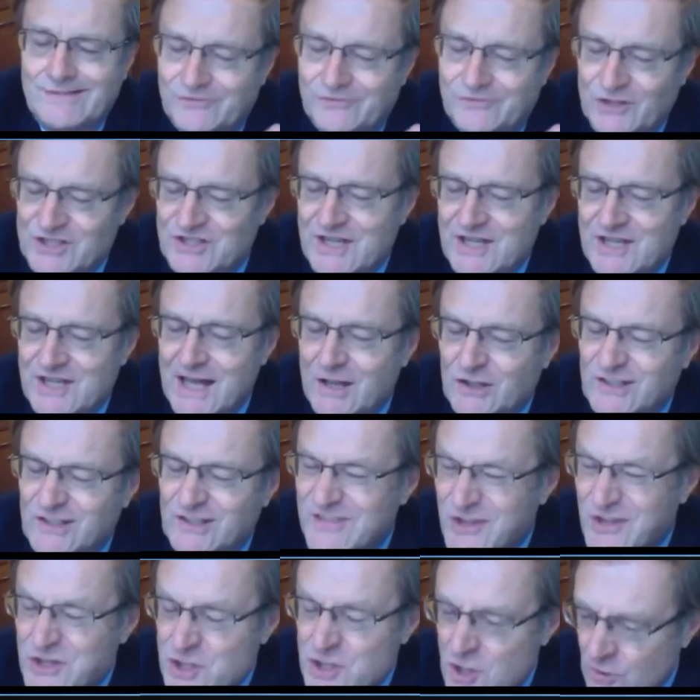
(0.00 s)
first
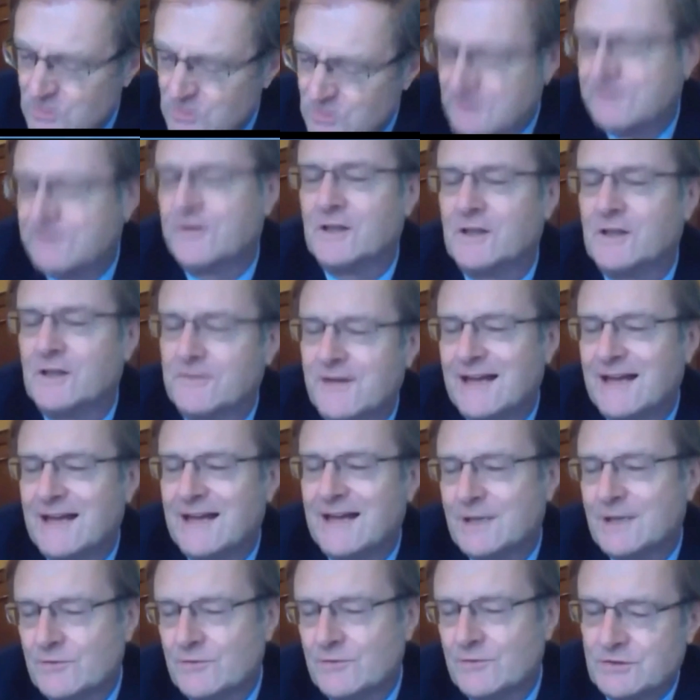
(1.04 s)
calculate the no default
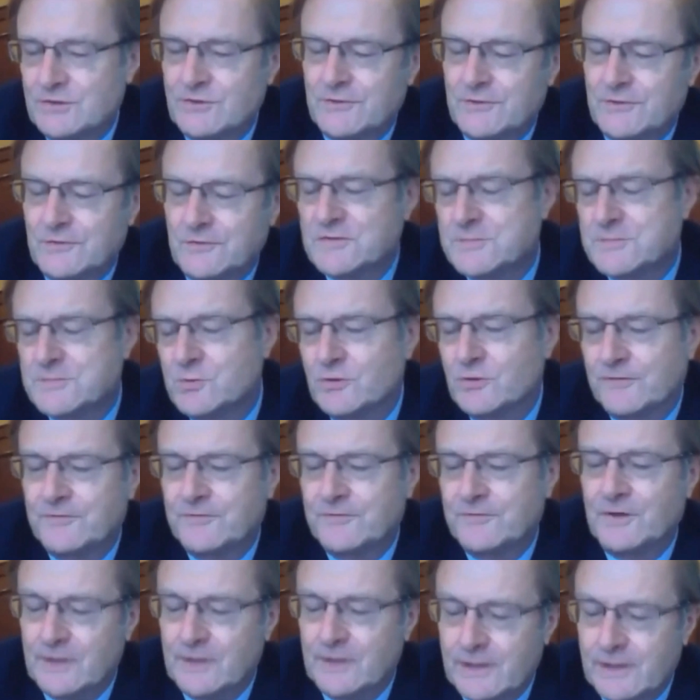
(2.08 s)
value of a derivatives
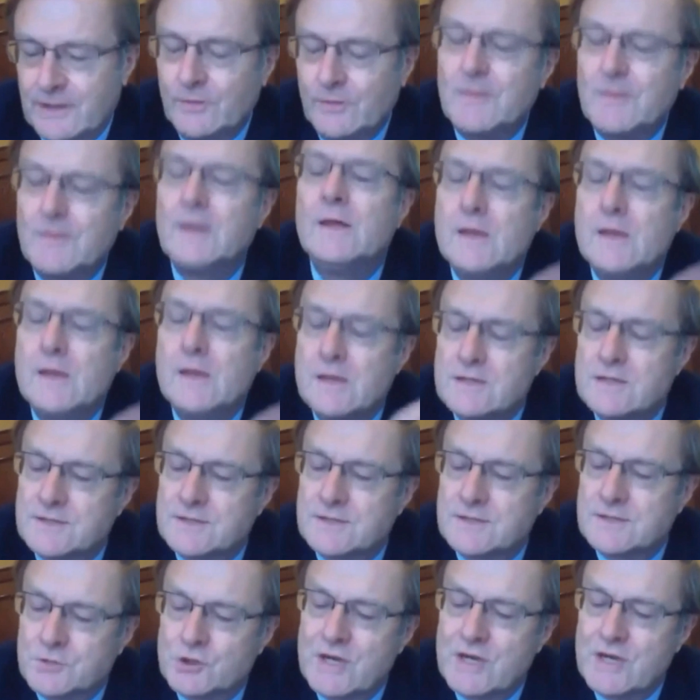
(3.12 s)
portfolio,
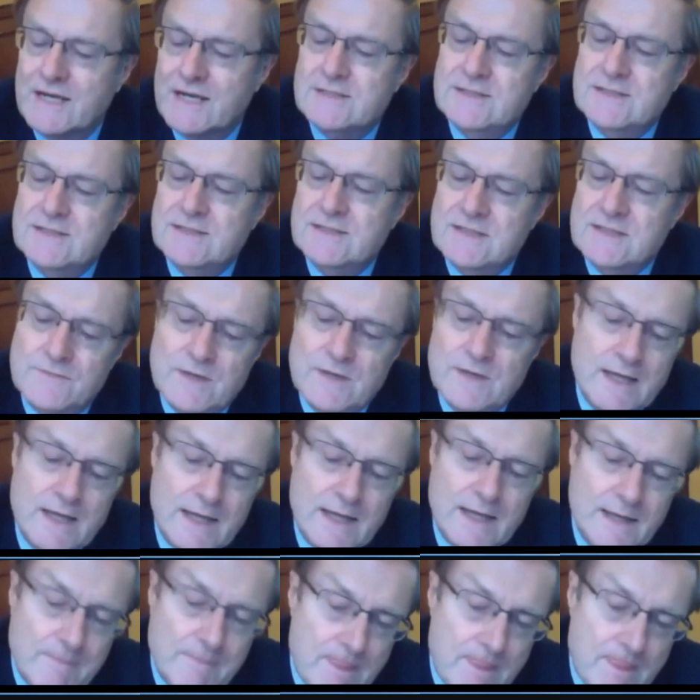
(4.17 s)
subtract C V
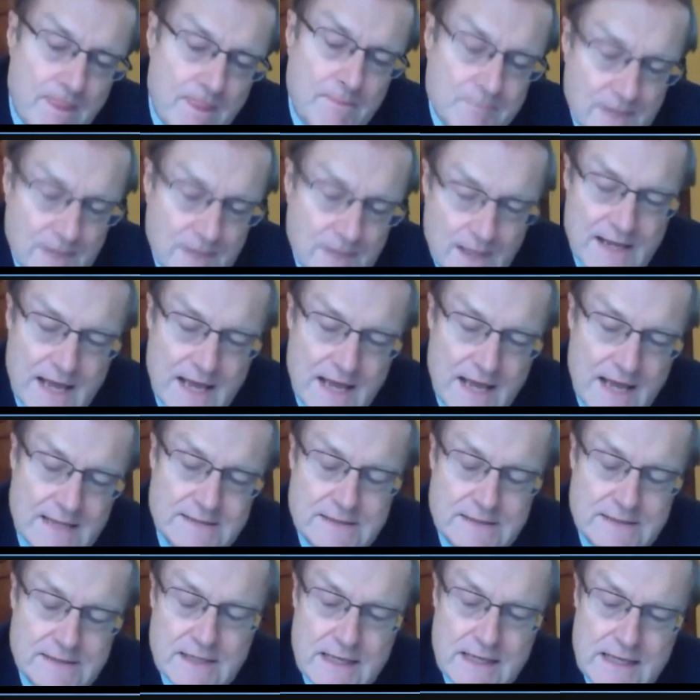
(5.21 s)
A, and
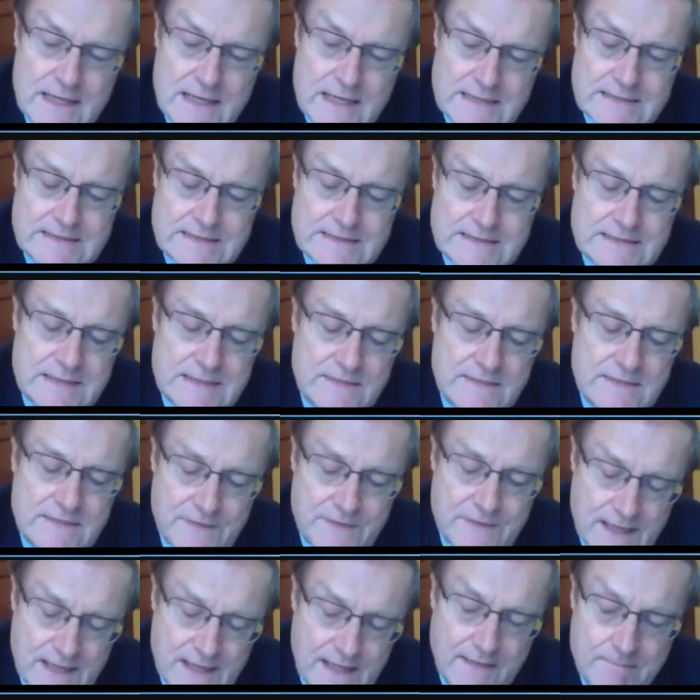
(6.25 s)
add D
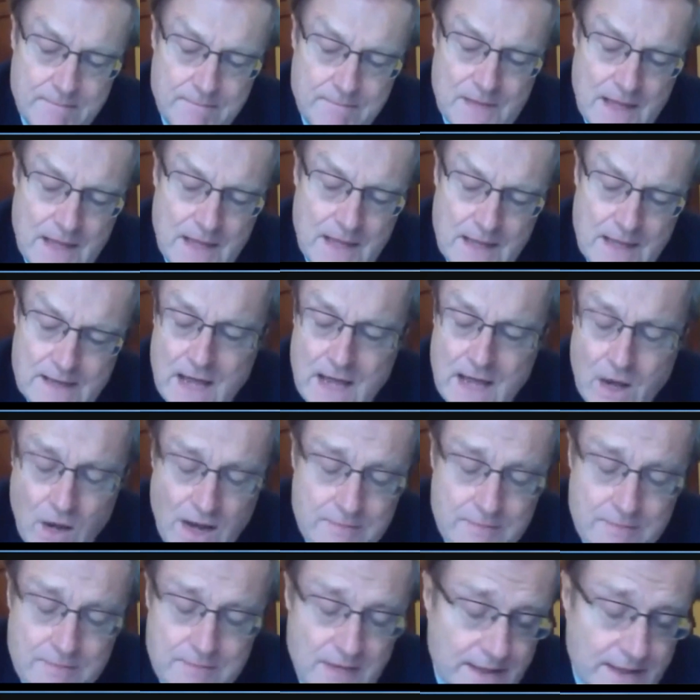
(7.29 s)
V A. Now,
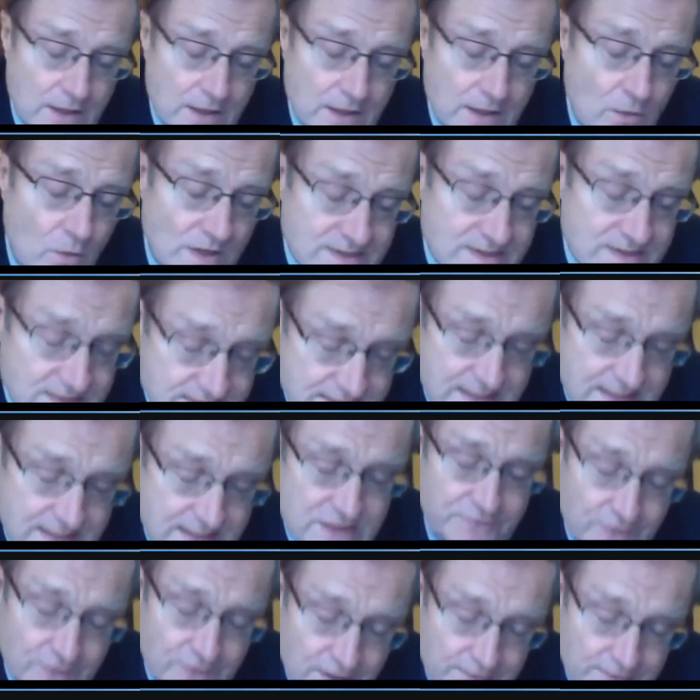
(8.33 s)
I might go one
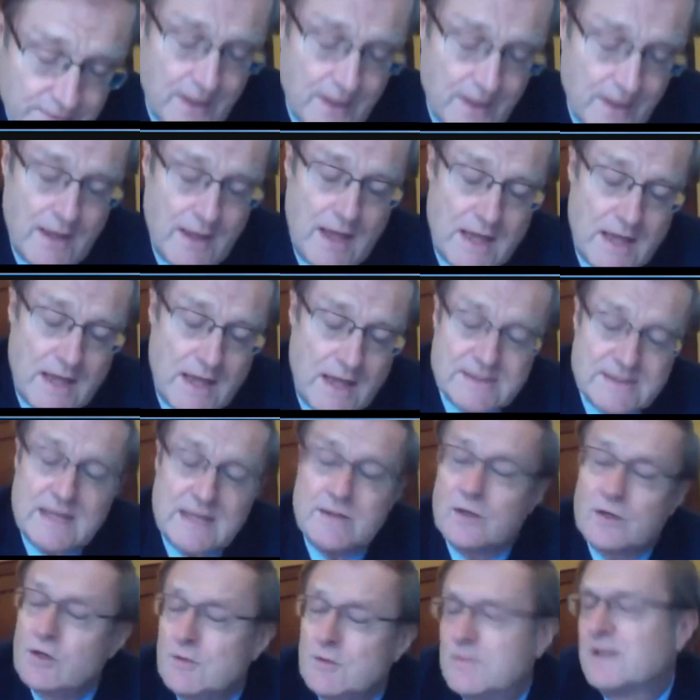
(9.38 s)
stage further and
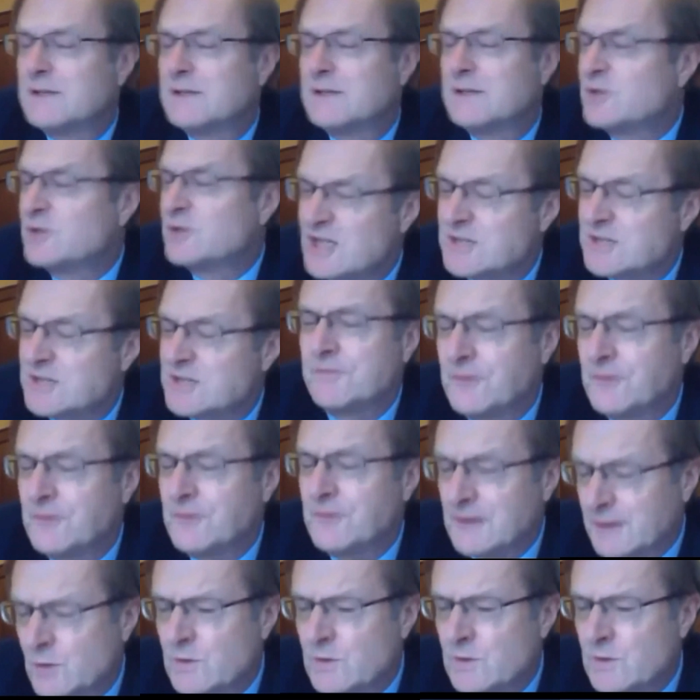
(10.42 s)
say there could be an adjustment
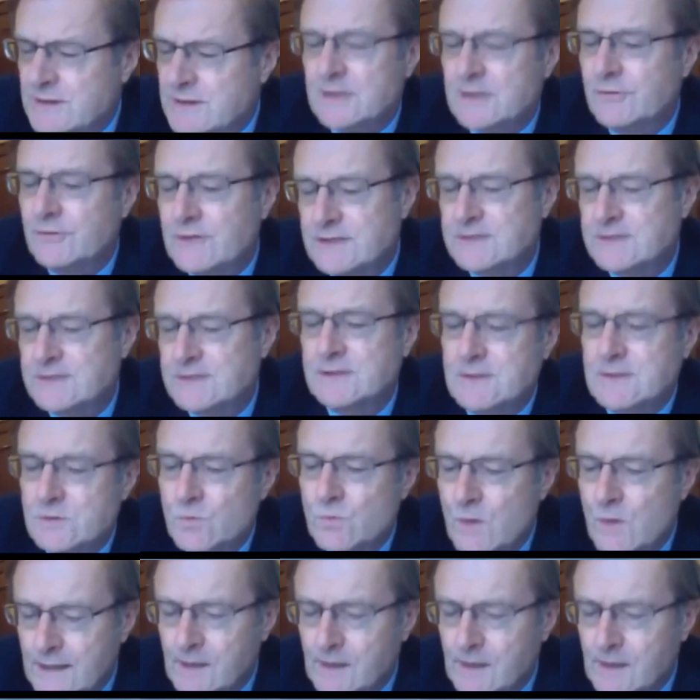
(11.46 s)
for liquidity risk
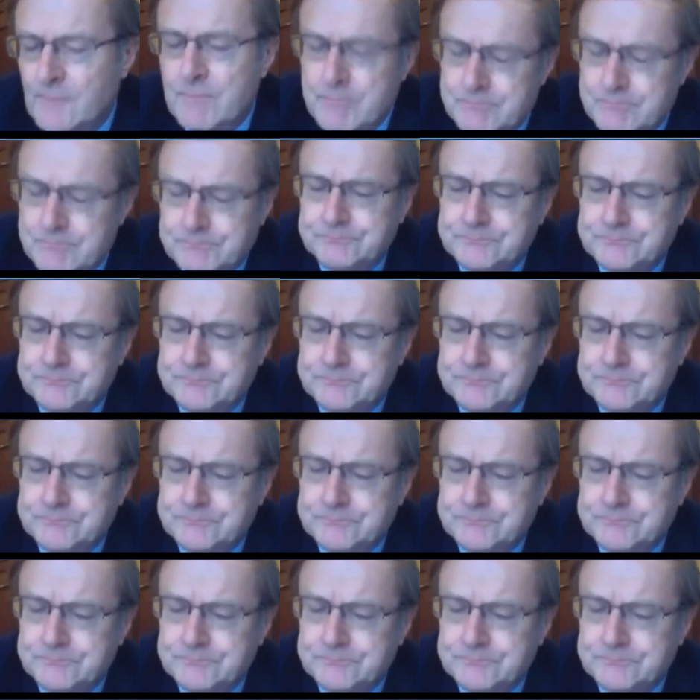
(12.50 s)
as well.